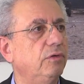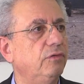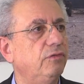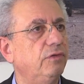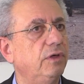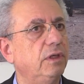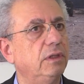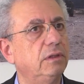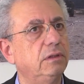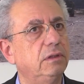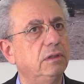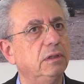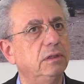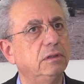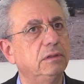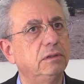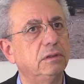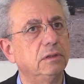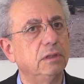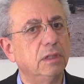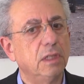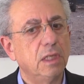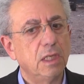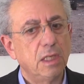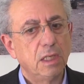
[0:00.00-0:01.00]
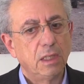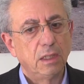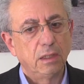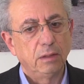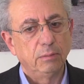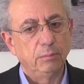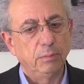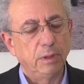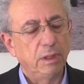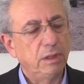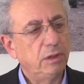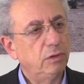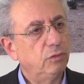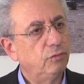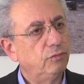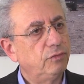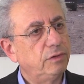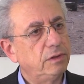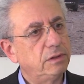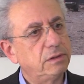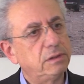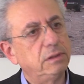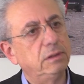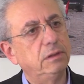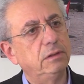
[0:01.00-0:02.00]
the fact that many of
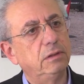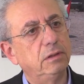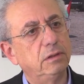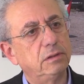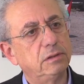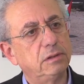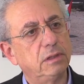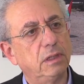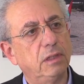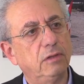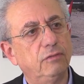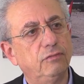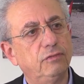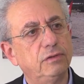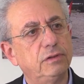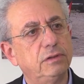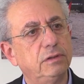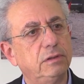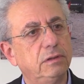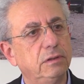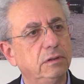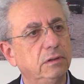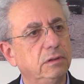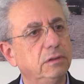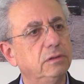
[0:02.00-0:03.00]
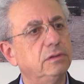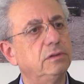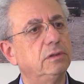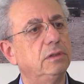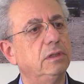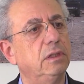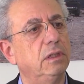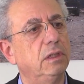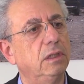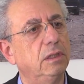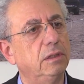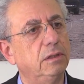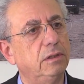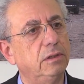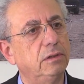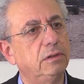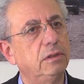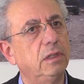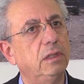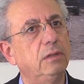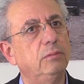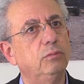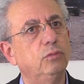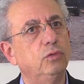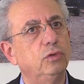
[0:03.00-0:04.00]
these leaders are visiting Israel at the
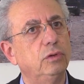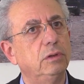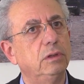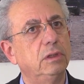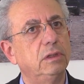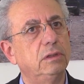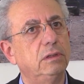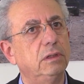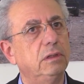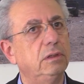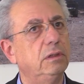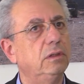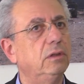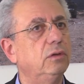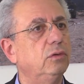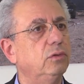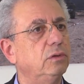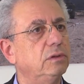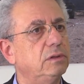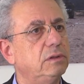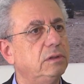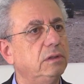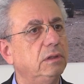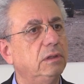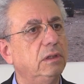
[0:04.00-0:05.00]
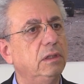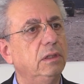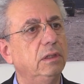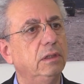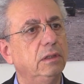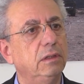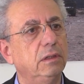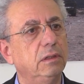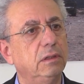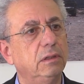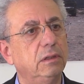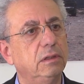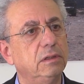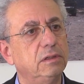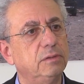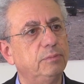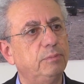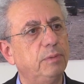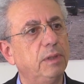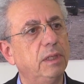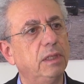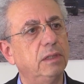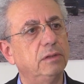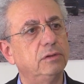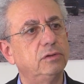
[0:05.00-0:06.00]
time when Netanyahu is declaring his
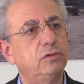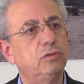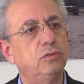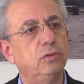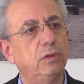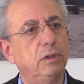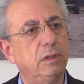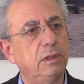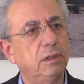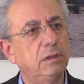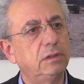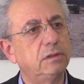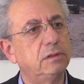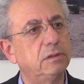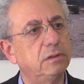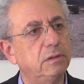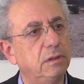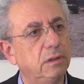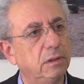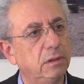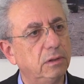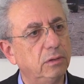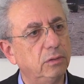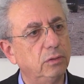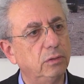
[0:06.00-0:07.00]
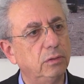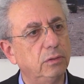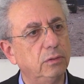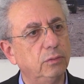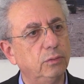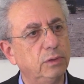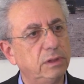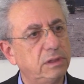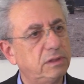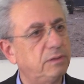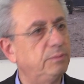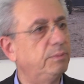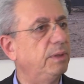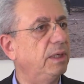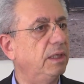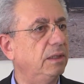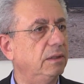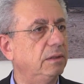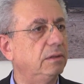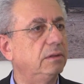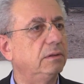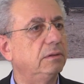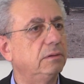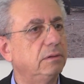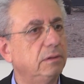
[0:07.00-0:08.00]
plans to annex the West
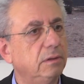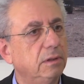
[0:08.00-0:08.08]
Bank